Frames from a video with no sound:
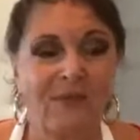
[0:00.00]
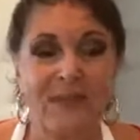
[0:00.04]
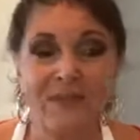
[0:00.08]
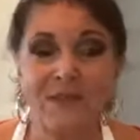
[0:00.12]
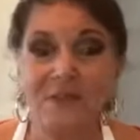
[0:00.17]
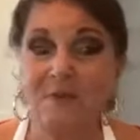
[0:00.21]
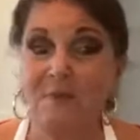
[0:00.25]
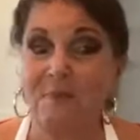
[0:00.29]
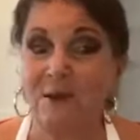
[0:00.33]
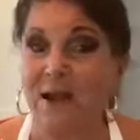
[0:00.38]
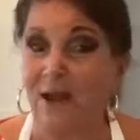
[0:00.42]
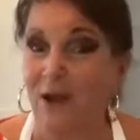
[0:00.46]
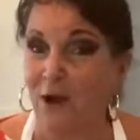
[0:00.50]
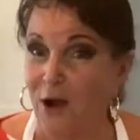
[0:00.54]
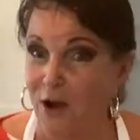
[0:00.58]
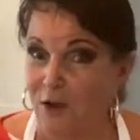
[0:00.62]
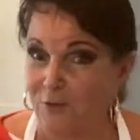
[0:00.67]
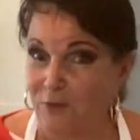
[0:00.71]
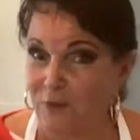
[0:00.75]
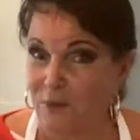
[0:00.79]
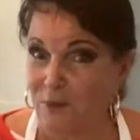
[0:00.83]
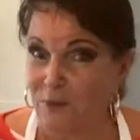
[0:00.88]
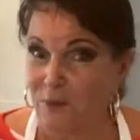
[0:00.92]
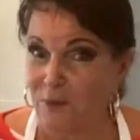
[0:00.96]
This is my
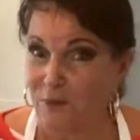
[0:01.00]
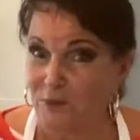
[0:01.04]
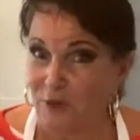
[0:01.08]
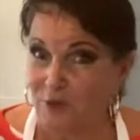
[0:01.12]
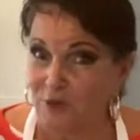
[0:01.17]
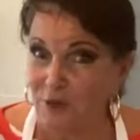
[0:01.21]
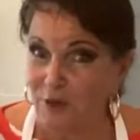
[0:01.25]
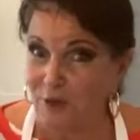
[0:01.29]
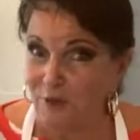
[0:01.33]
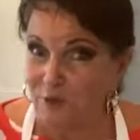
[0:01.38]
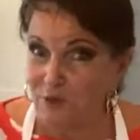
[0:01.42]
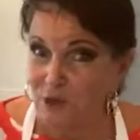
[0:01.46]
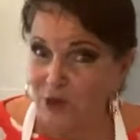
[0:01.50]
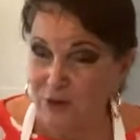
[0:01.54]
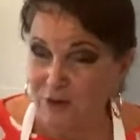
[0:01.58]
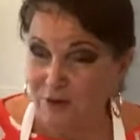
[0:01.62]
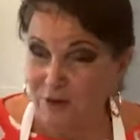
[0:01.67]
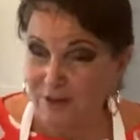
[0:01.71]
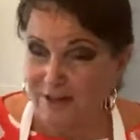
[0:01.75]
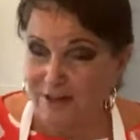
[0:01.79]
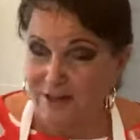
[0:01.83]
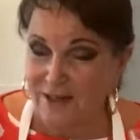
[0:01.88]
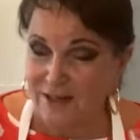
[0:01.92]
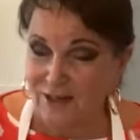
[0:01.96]
Harvey's Bristol Cream
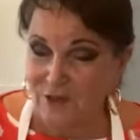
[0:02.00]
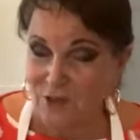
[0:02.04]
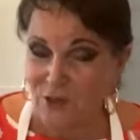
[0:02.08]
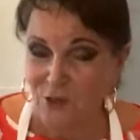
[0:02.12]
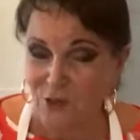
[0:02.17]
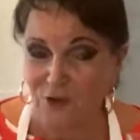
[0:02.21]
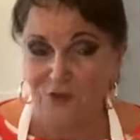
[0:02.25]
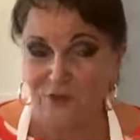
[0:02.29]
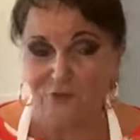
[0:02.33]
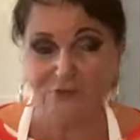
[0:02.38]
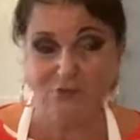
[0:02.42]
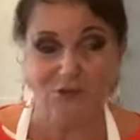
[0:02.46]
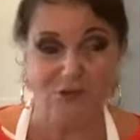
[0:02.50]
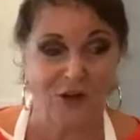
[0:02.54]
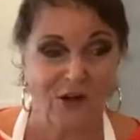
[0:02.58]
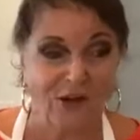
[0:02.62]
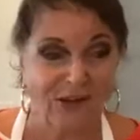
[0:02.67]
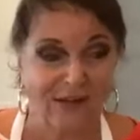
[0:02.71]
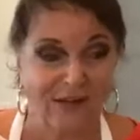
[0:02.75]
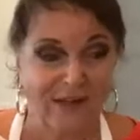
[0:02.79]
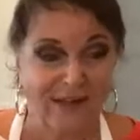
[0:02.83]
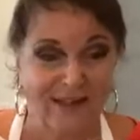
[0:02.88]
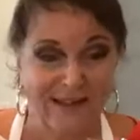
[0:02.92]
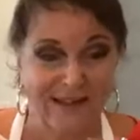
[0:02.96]
Sherry that I should have
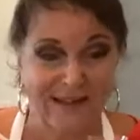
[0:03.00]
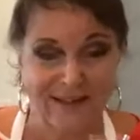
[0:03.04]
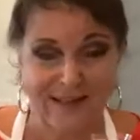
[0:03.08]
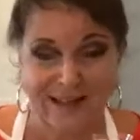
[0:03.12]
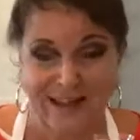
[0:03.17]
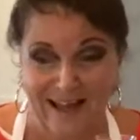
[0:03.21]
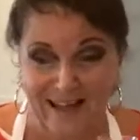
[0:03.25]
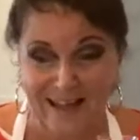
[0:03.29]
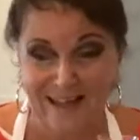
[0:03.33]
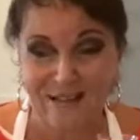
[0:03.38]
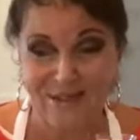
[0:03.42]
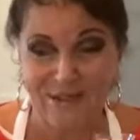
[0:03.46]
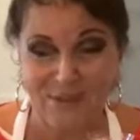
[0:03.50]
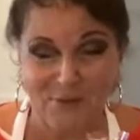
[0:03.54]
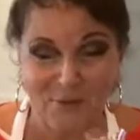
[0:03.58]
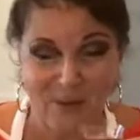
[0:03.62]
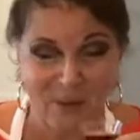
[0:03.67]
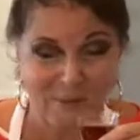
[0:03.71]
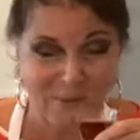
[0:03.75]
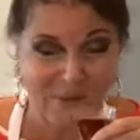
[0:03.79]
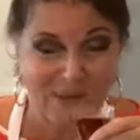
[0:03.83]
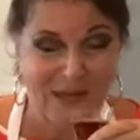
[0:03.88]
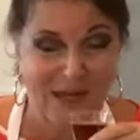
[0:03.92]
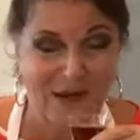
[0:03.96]
drunk last
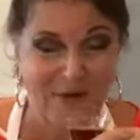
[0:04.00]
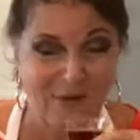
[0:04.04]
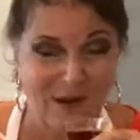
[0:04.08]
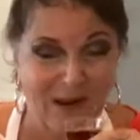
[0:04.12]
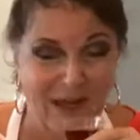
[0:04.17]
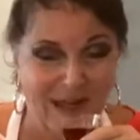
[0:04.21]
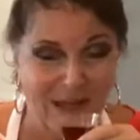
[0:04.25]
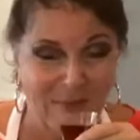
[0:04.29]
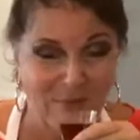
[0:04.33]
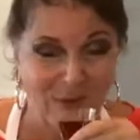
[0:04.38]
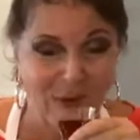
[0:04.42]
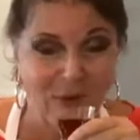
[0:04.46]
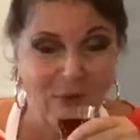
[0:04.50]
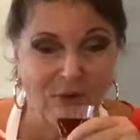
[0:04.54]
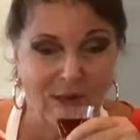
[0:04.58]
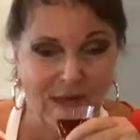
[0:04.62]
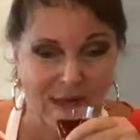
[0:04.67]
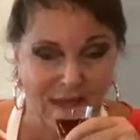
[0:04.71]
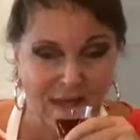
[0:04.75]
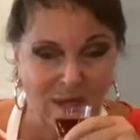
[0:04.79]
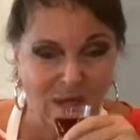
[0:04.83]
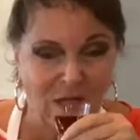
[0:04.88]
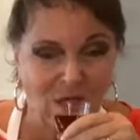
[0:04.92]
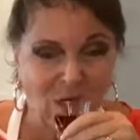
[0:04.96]
week, but here I am.
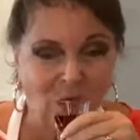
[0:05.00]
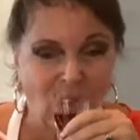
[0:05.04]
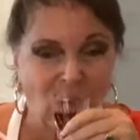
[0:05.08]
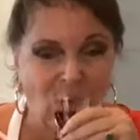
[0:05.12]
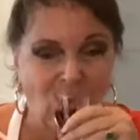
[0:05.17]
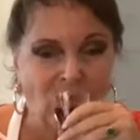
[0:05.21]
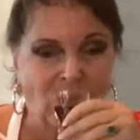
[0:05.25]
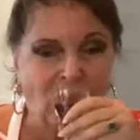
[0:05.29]
Okay.